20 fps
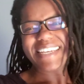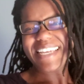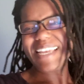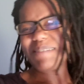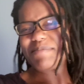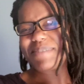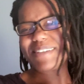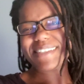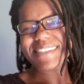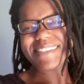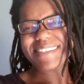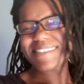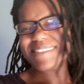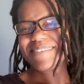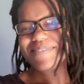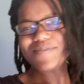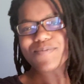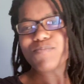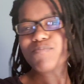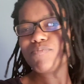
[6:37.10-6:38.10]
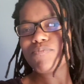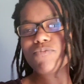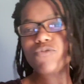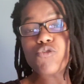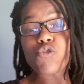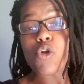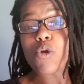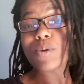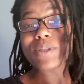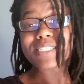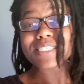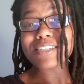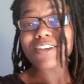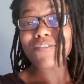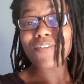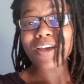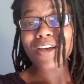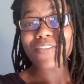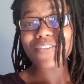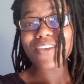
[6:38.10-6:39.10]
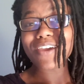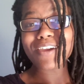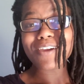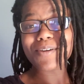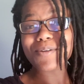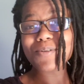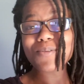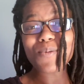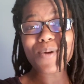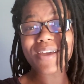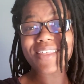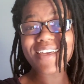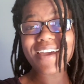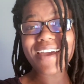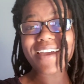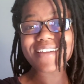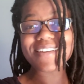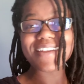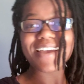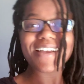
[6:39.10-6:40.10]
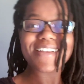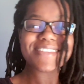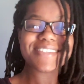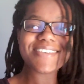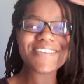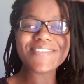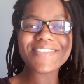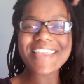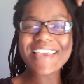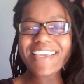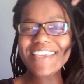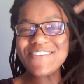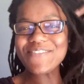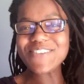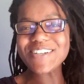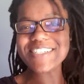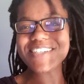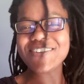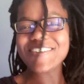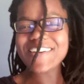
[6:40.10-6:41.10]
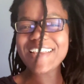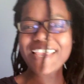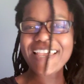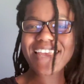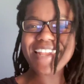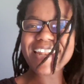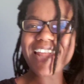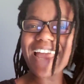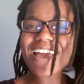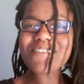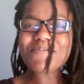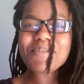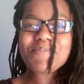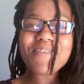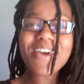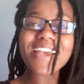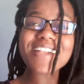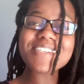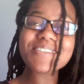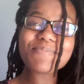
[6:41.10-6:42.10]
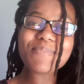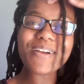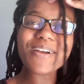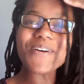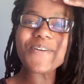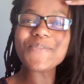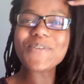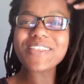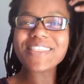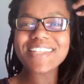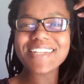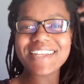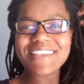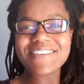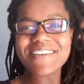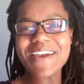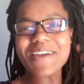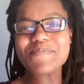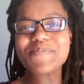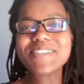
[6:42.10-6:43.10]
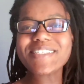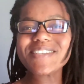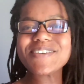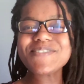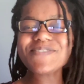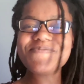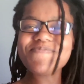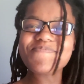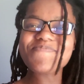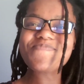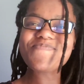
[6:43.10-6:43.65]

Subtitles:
I'm just throwing stuff out there. Why the heck not? So thank you for tuning in. I'll be back tomorrow with another episode.